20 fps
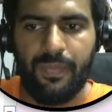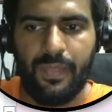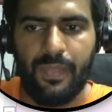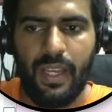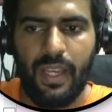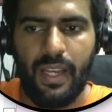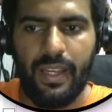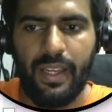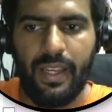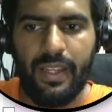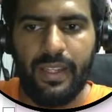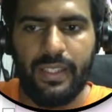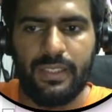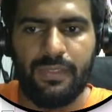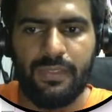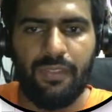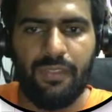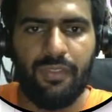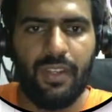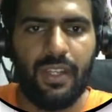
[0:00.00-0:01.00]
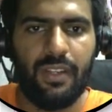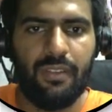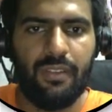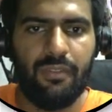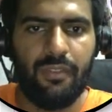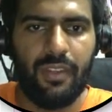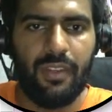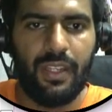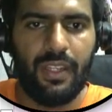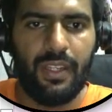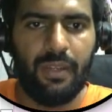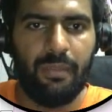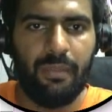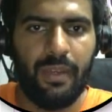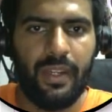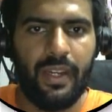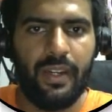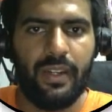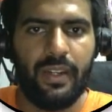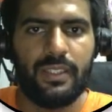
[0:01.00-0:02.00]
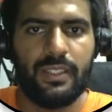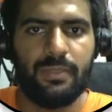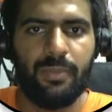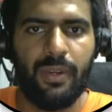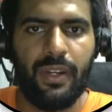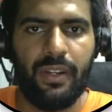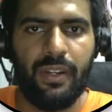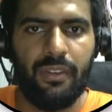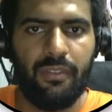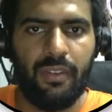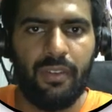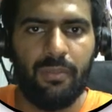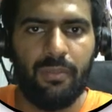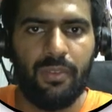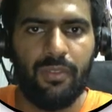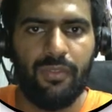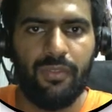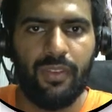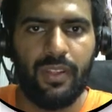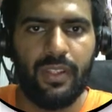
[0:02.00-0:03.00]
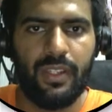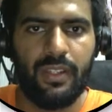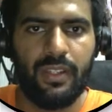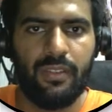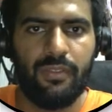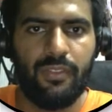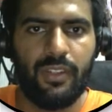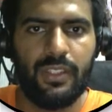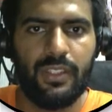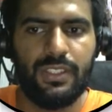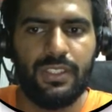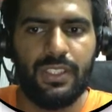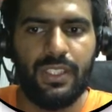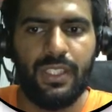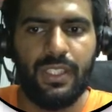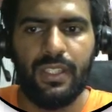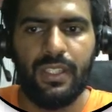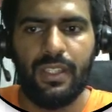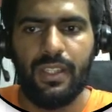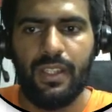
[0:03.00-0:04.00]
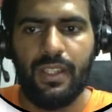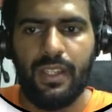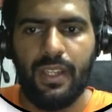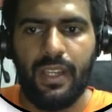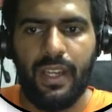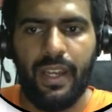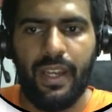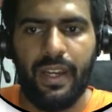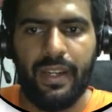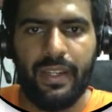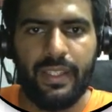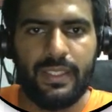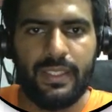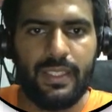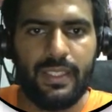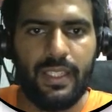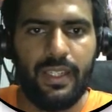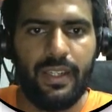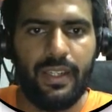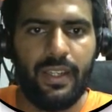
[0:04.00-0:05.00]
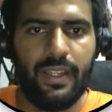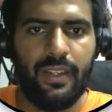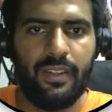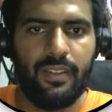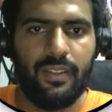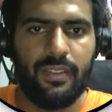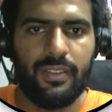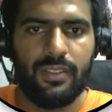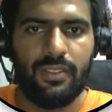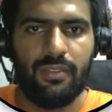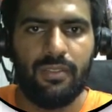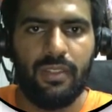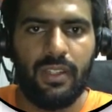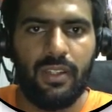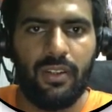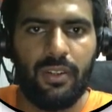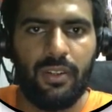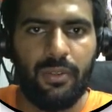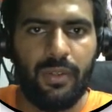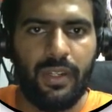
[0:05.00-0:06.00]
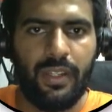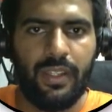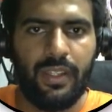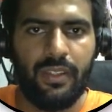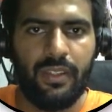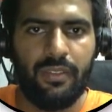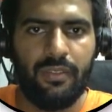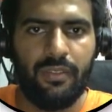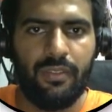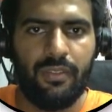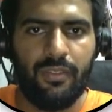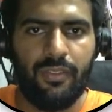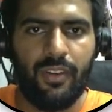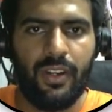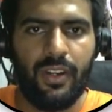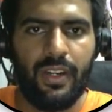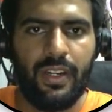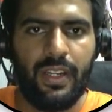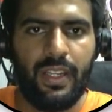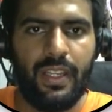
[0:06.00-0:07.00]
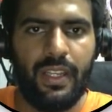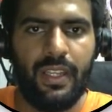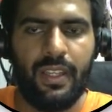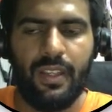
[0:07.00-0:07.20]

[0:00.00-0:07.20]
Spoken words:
again it's 15, we remain at this point. We'll move further. For g it is 13, so we'll not do anything. For d